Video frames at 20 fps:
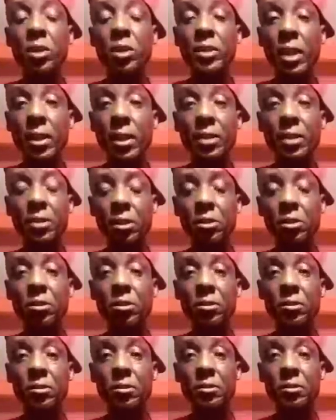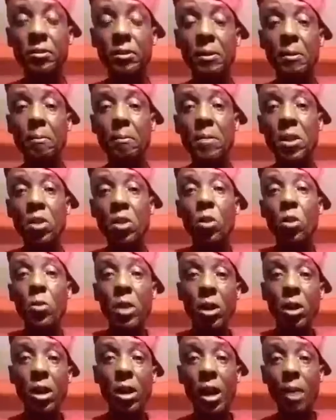So me go take that, you know,
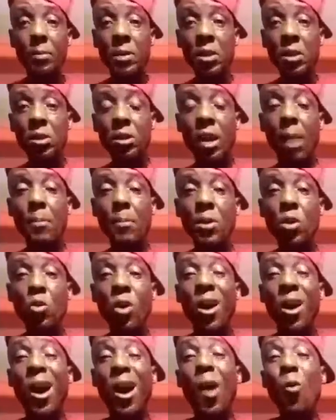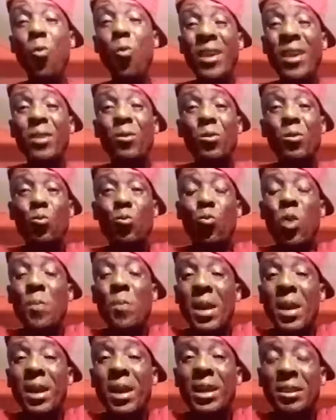me know where I got happening, because me know how well
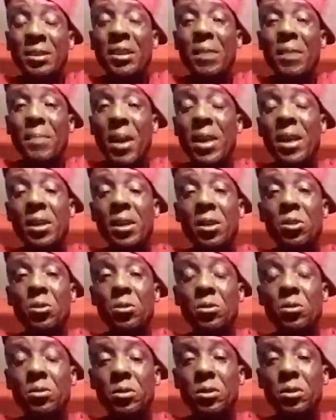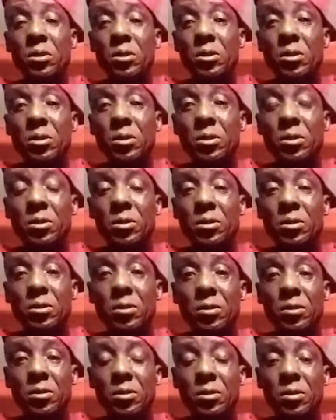when me I get in my you know.
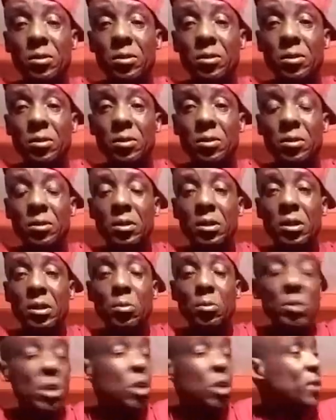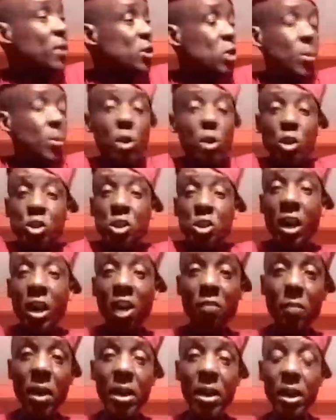Mm-hmm. Me know if I something I got trigger off
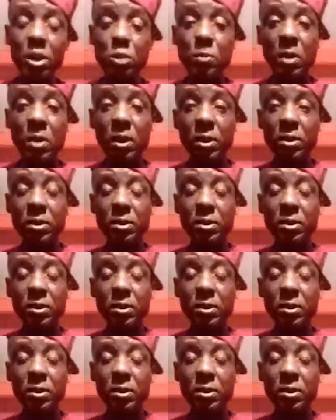my asthma.